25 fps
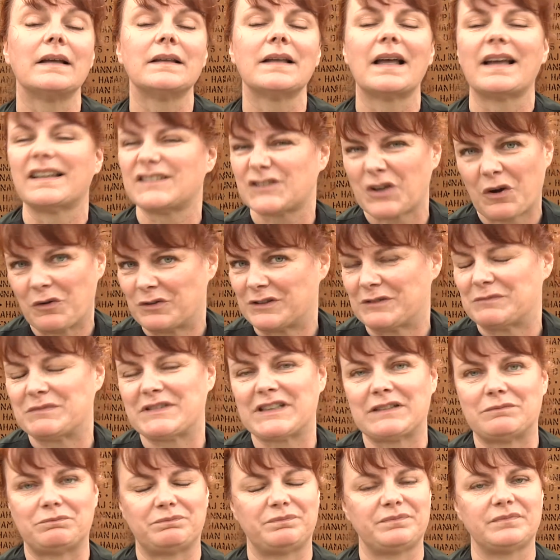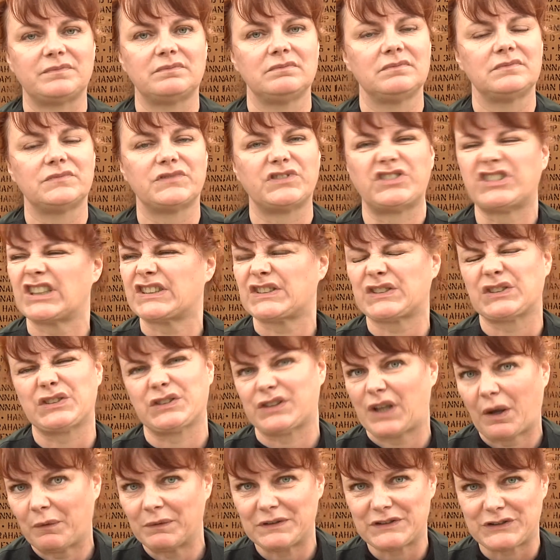I told him to just
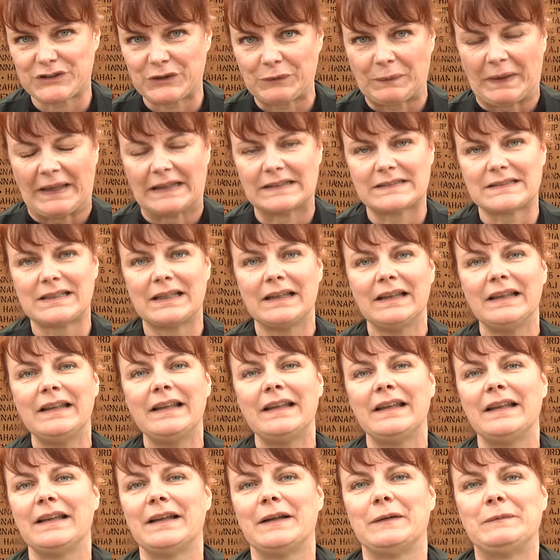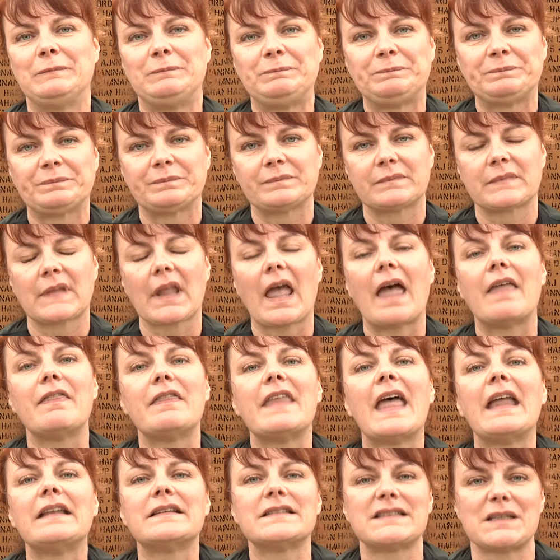go and do it.
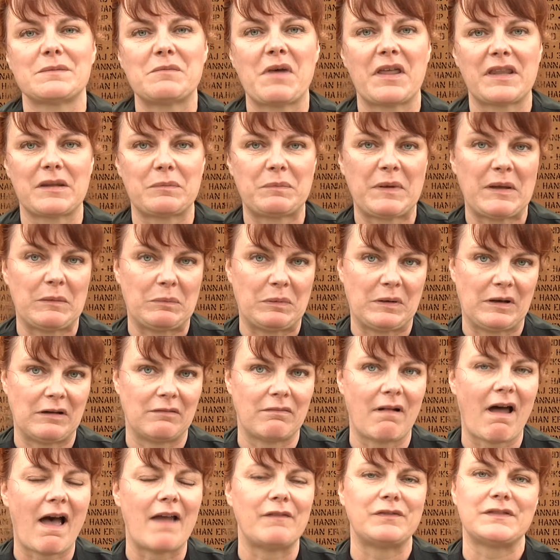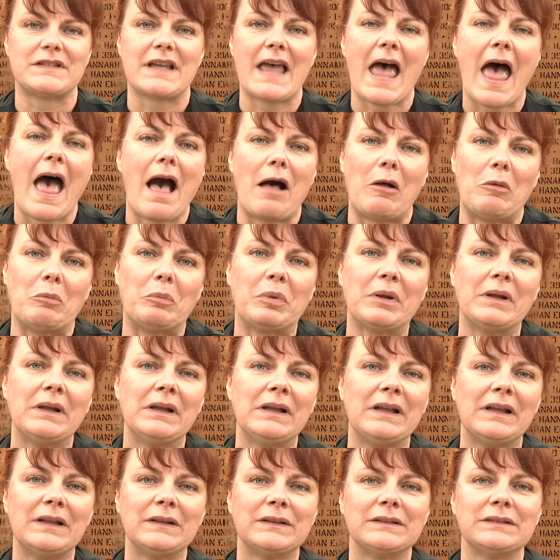And then some other people arrived to help.
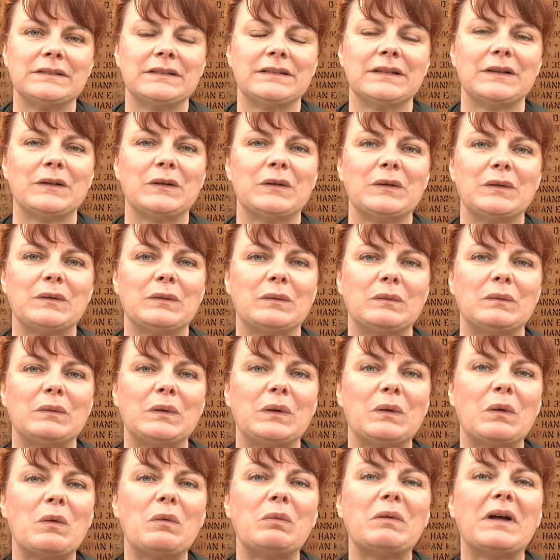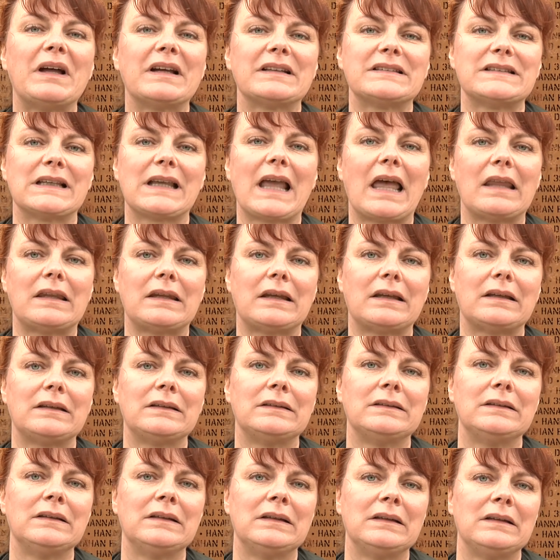We all worked together,
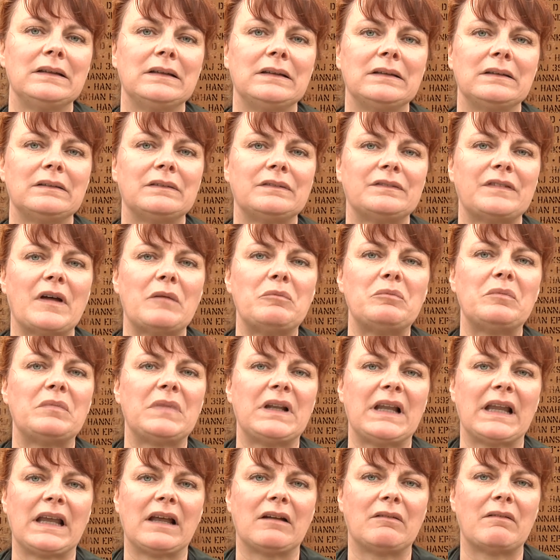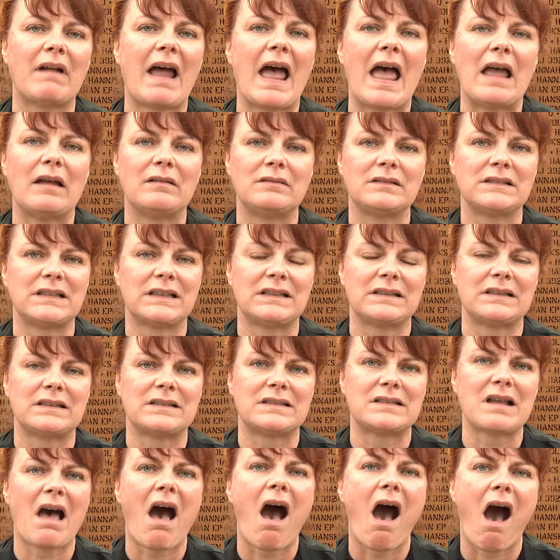fumbling around in the
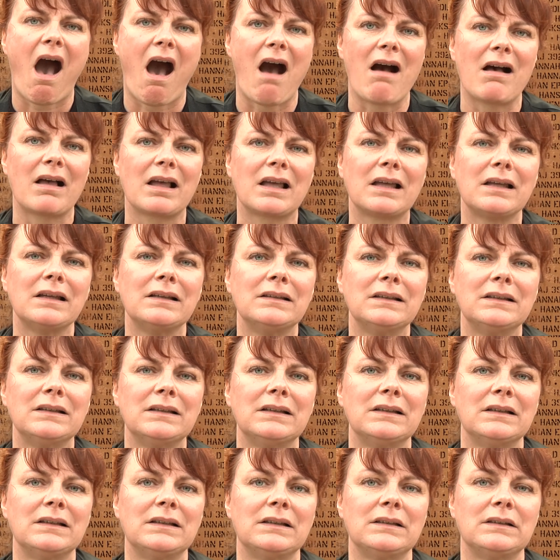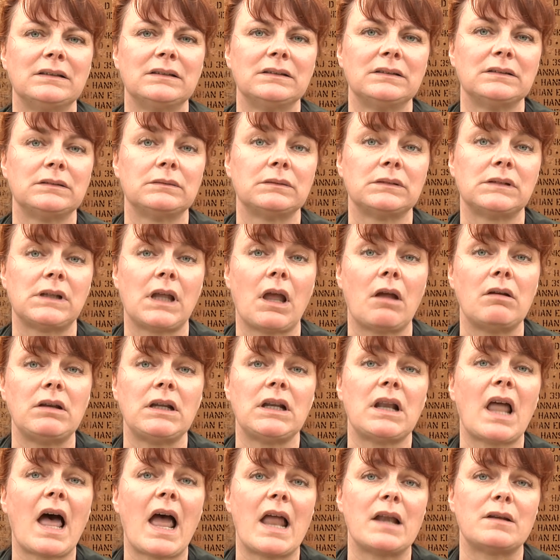dark. The
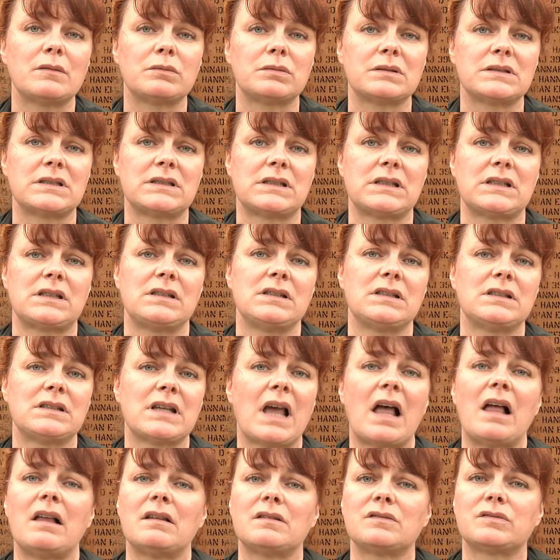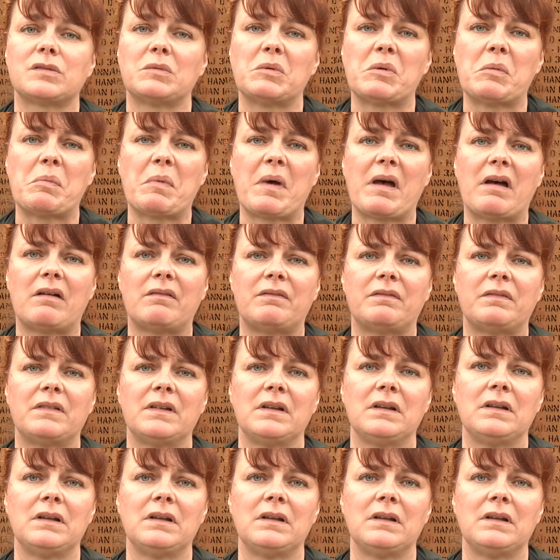only light was the shells from above.